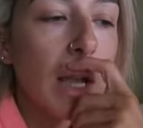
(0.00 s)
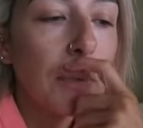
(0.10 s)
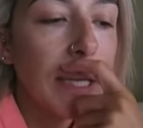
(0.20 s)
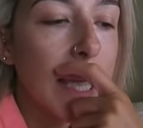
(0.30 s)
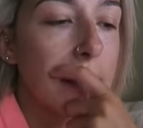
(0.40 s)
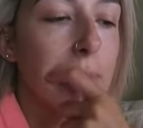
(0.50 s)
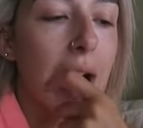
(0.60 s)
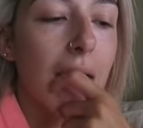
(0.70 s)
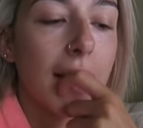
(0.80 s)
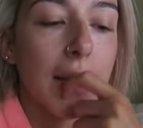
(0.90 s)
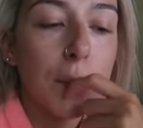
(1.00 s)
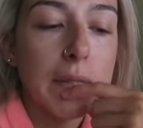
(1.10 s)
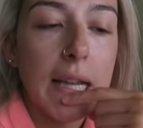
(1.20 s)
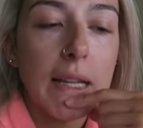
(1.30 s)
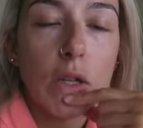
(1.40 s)
When he came back, he
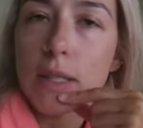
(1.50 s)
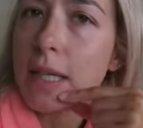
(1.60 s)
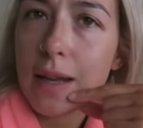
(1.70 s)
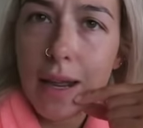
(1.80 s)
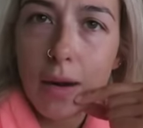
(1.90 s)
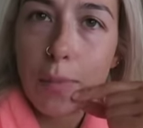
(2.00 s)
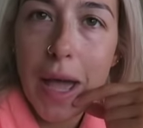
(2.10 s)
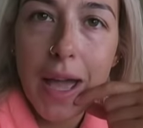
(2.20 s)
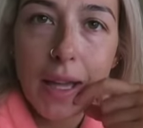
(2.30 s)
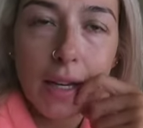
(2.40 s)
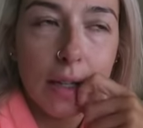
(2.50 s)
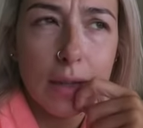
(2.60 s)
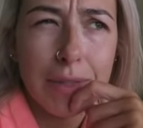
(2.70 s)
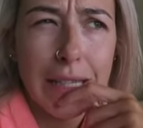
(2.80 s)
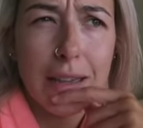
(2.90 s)
was like, you're still out of bed. And
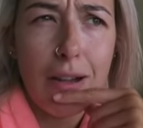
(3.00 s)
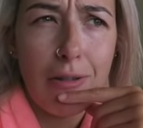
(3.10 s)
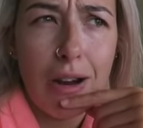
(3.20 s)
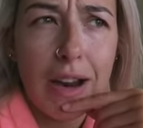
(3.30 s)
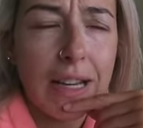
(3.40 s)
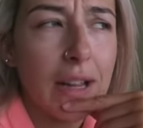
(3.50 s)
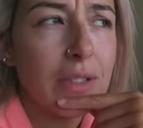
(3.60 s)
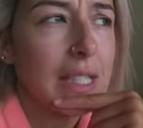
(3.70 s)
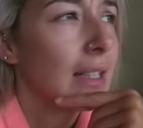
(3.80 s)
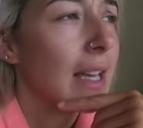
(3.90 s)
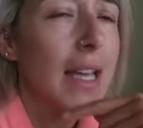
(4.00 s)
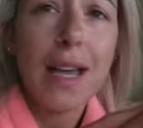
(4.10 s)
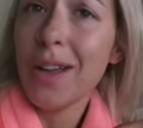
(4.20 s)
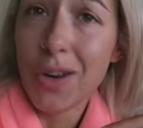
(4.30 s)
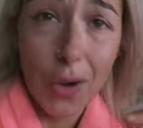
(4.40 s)
he was like, you're all right. And I was like,
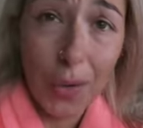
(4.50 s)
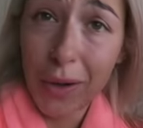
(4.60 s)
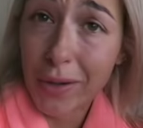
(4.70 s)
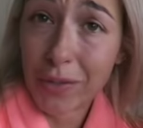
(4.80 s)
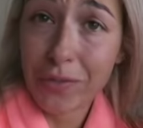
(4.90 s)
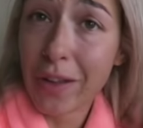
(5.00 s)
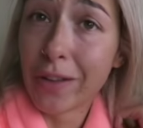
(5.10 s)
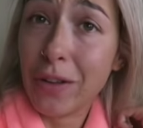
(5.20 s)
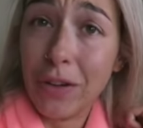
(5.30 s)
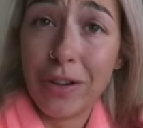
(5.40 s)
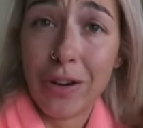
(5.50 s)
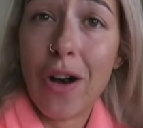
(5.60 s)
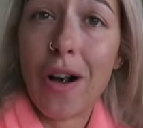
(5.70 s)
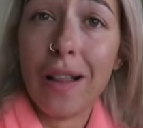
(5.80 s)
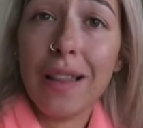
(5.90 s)
no, I don't feel good at
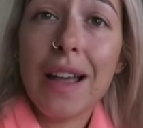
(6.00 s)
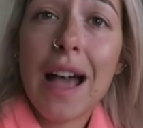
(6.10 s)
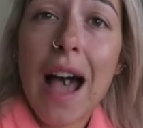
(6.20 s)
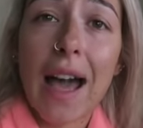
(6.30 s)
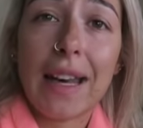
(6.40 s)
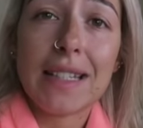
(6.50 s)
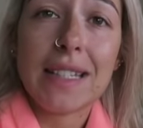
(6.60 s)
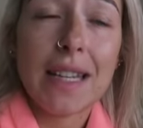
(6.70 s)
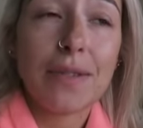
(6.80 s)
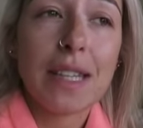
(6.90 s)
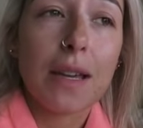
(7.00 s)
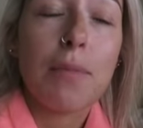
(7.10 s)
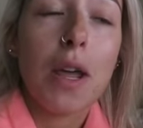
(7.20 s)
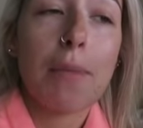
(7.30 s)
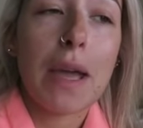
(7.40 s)
all. And he was like,
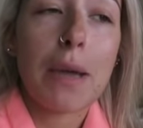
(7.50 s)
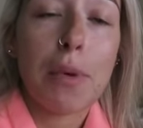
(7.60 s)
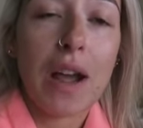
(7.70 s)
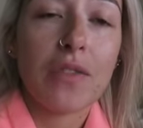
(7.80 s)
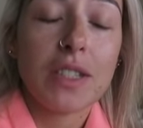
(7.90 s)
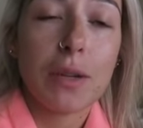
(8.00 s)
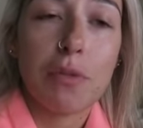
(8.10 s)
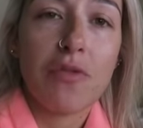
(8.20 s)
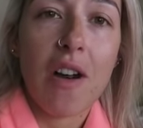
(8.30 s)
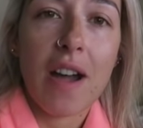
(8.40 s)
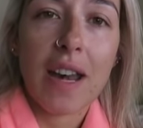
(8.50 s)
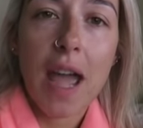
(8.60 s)
come on, I'll make you breakfast. You'll be fine.